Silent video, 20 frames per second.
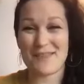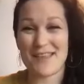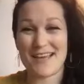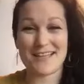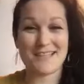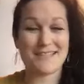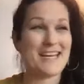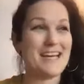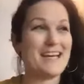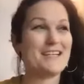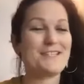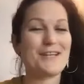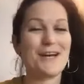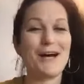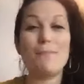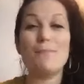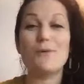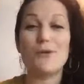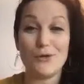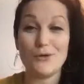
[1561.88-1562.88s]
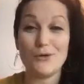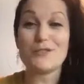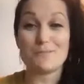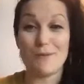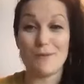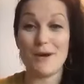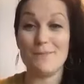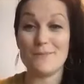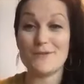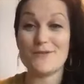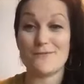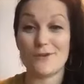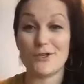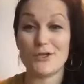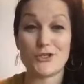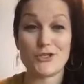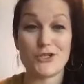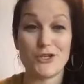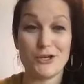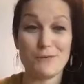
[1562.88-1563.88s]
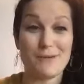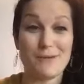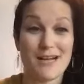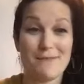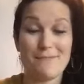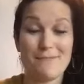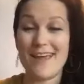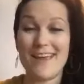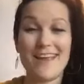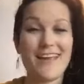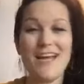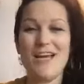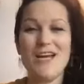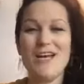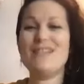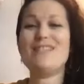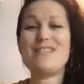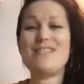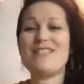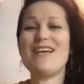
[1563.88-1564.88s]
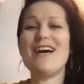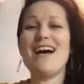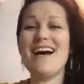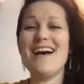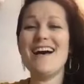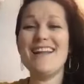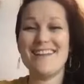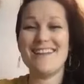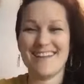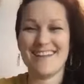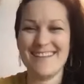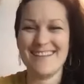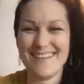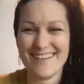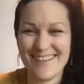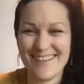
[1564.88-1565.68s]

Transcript: with like a tank top, goosebumps for sure. But I'm like, son.